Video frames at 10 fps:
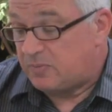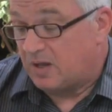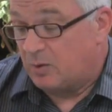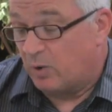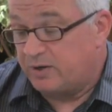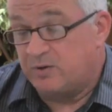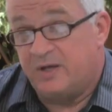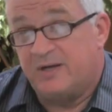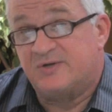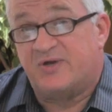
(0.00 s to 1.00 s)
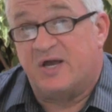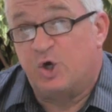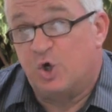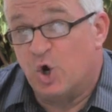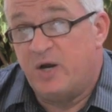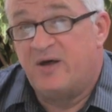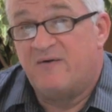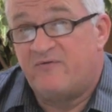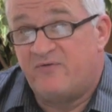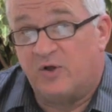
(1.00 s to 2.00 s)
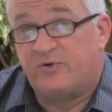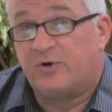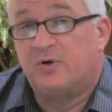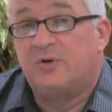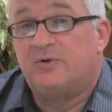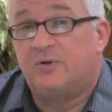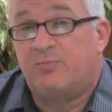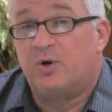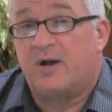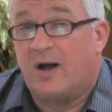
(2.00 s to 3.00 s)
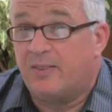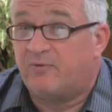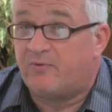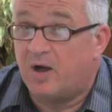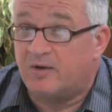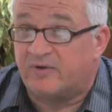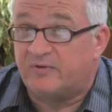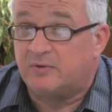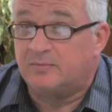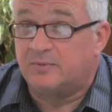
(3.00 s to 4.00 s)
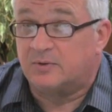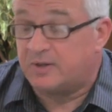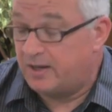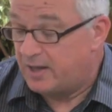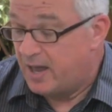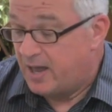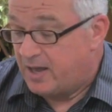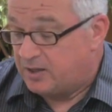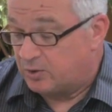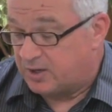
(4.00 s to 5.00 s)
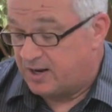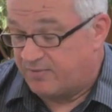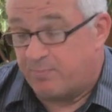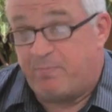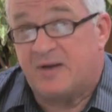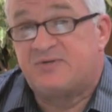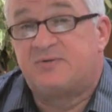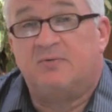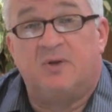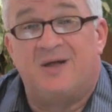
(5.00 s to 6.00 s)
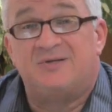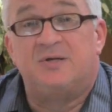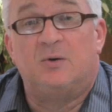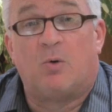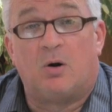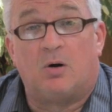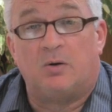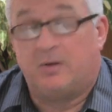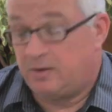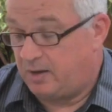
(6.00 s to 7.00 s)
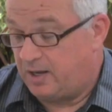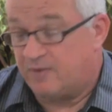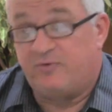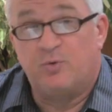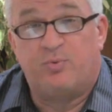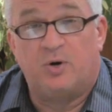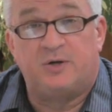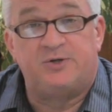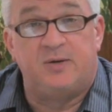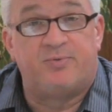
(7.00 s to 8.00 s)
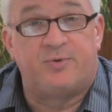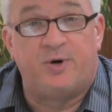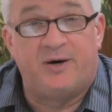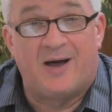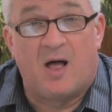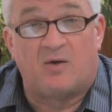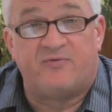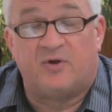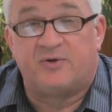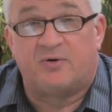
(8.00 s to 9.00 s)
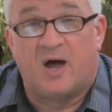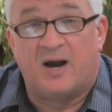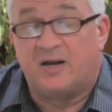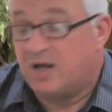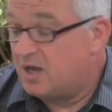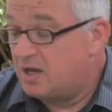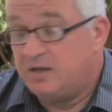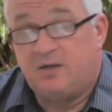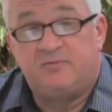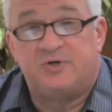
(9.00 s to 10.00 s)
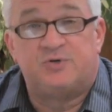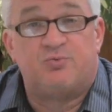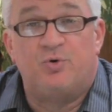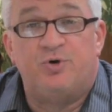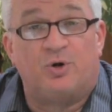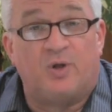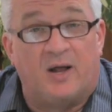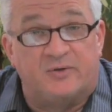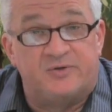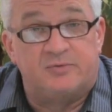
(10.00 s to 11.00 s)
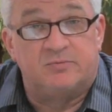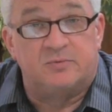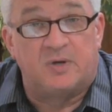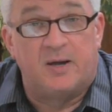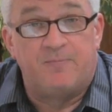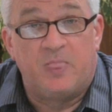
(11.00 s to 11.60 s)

and what you need is a good filter to put on the front of it. Okay? You can have the best lens in the world, and if you put a cheap $30 filter on it, you've just ruined your lens. Okay?